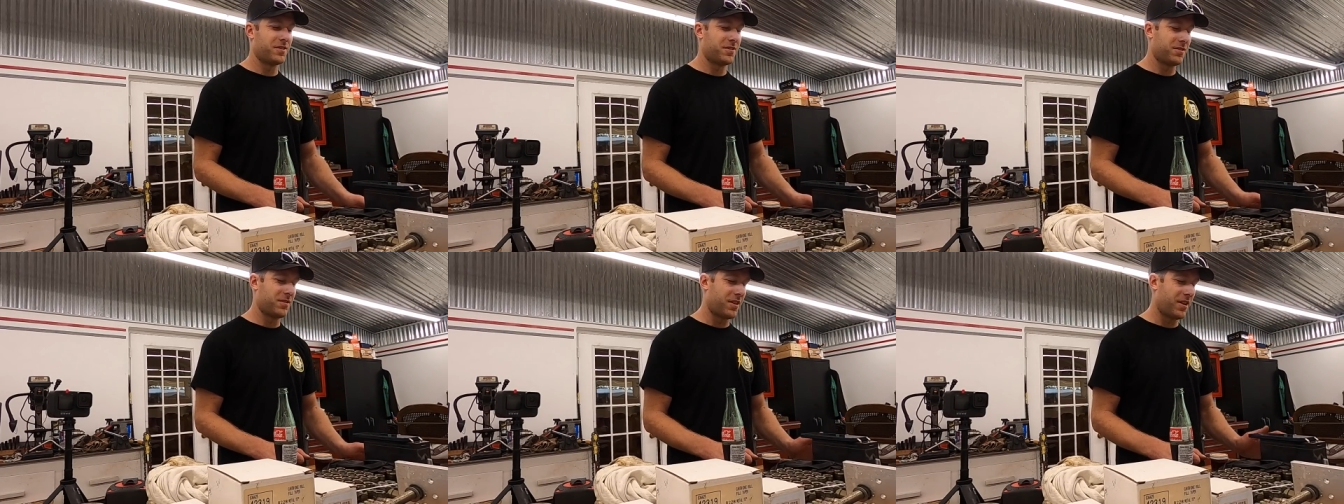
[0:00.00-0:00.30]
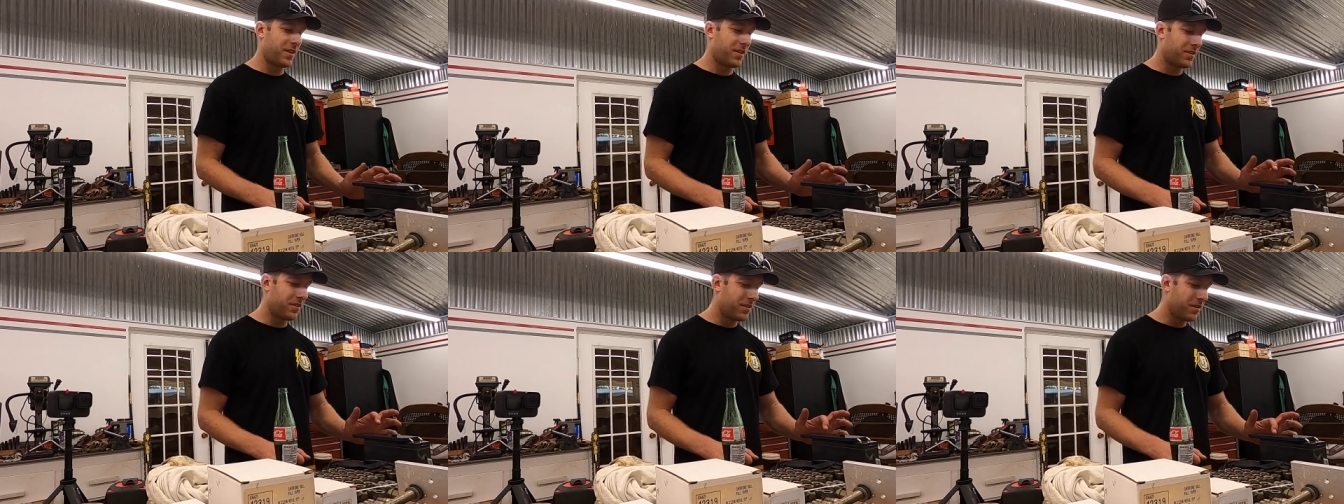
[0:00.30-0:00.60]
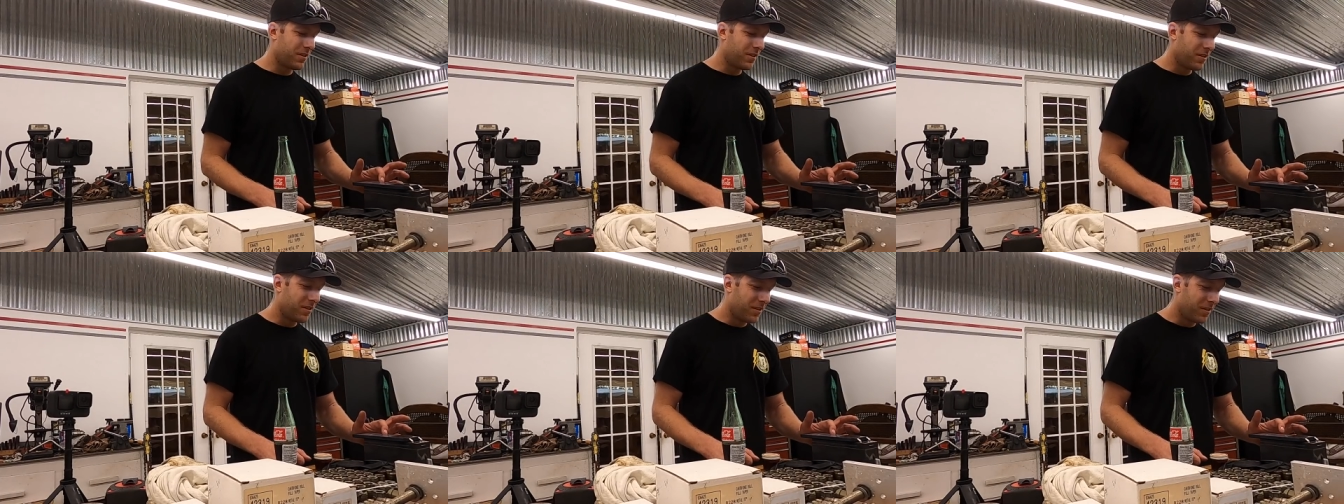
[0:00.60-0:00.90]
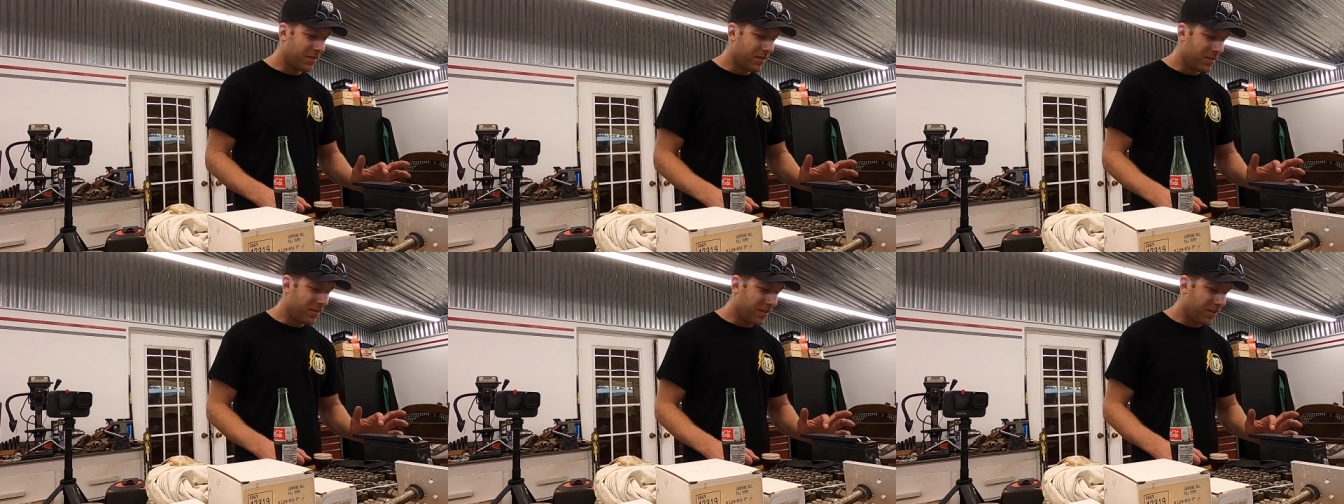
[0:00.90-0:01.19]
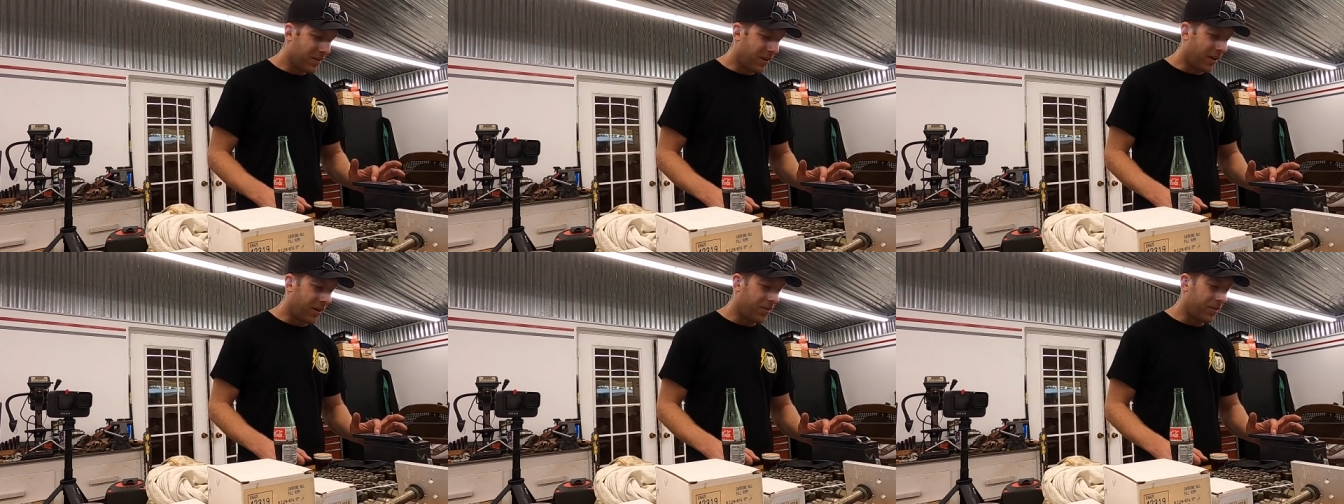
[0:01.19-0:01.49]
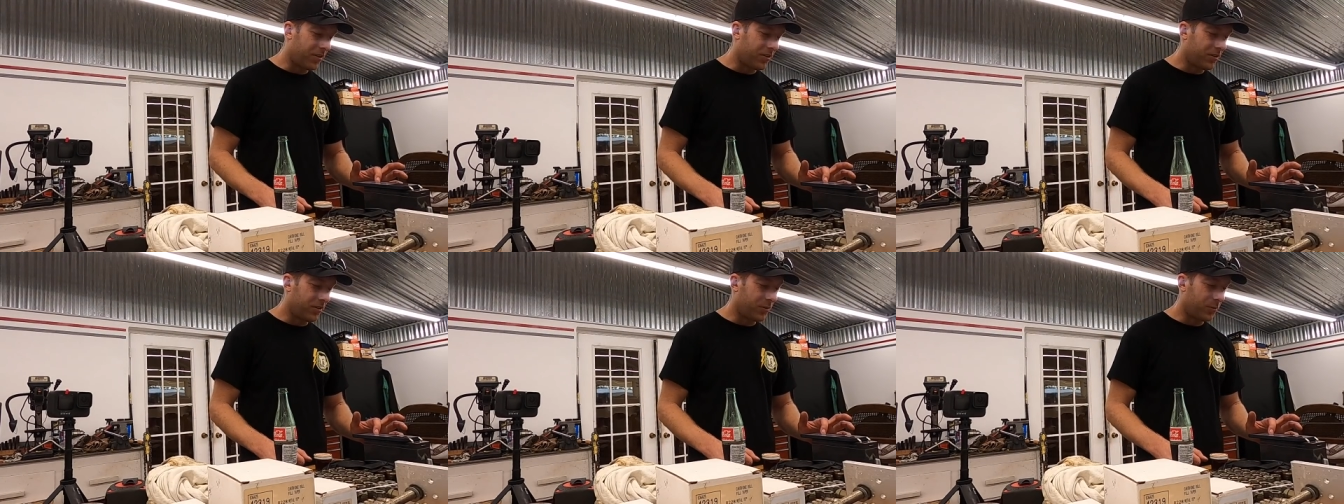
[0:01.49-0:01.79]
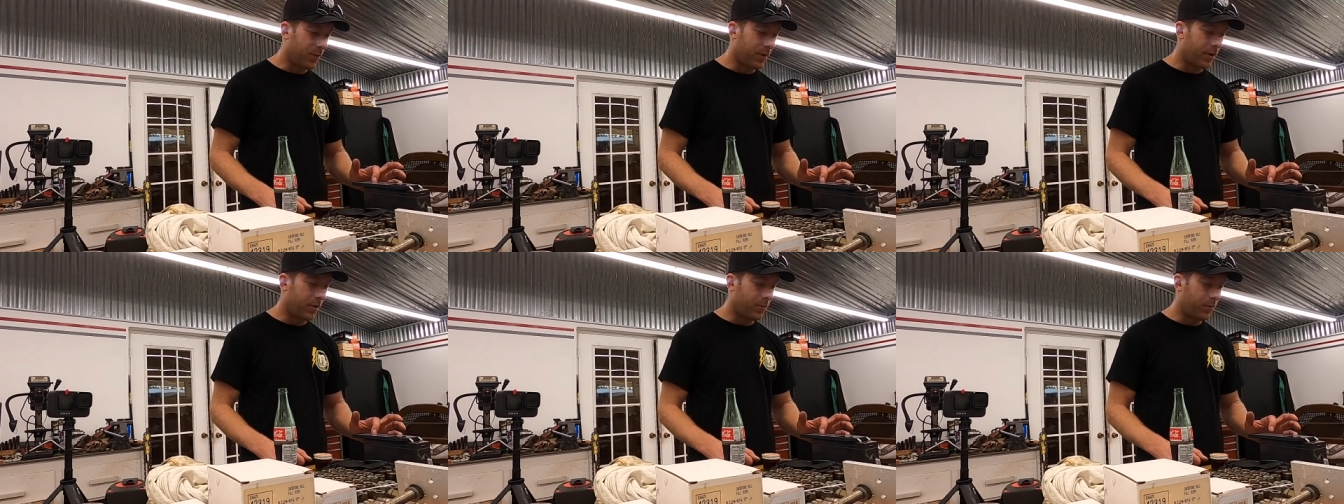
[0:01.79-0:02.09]
that's right. Always. All right. This
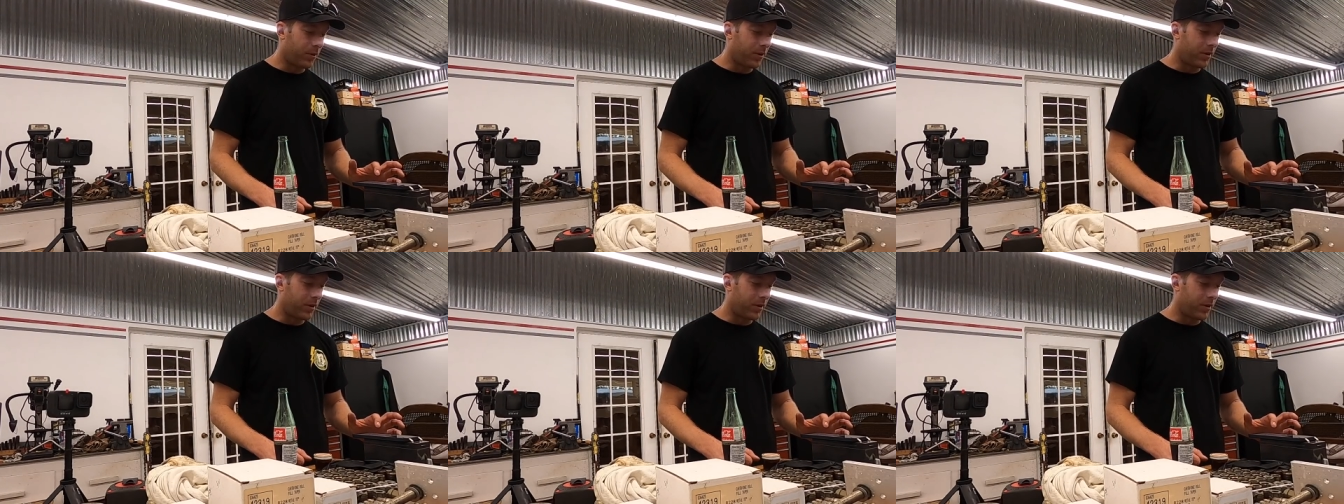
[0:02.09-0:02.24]
has been a